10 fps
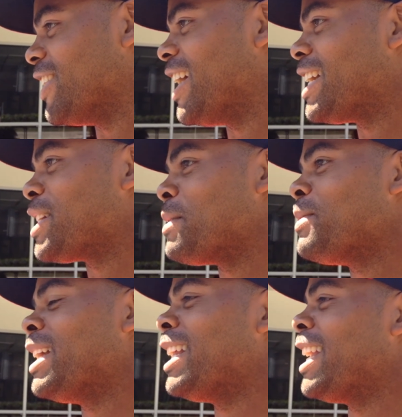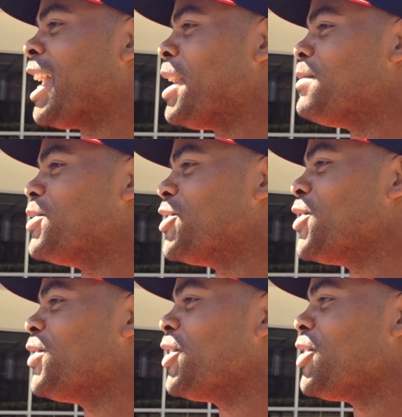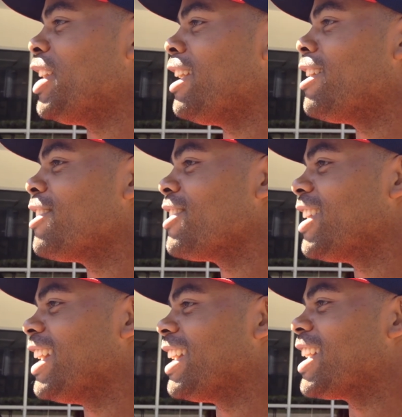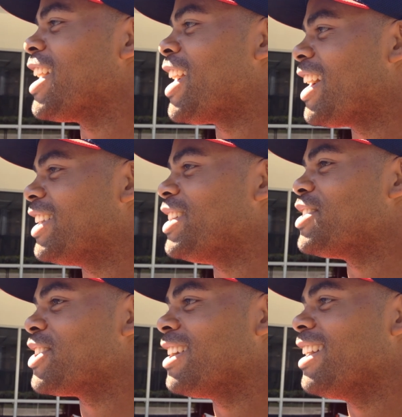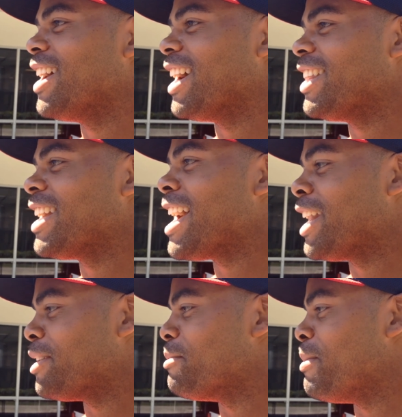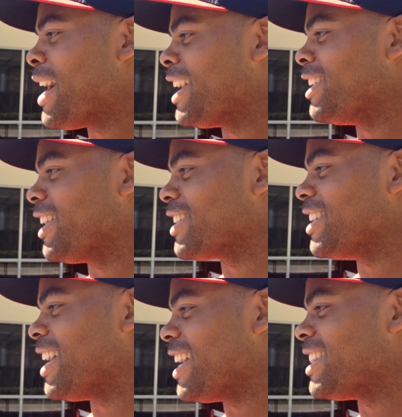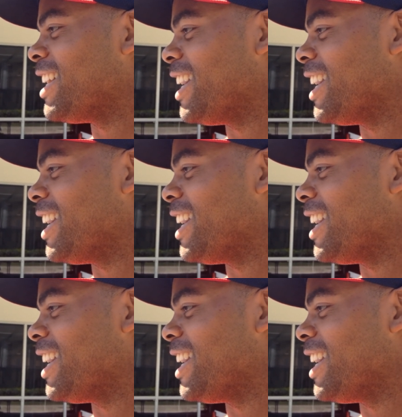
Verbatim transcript: Last time I played in the game, junior year in college. I think I had a bat in like the ninth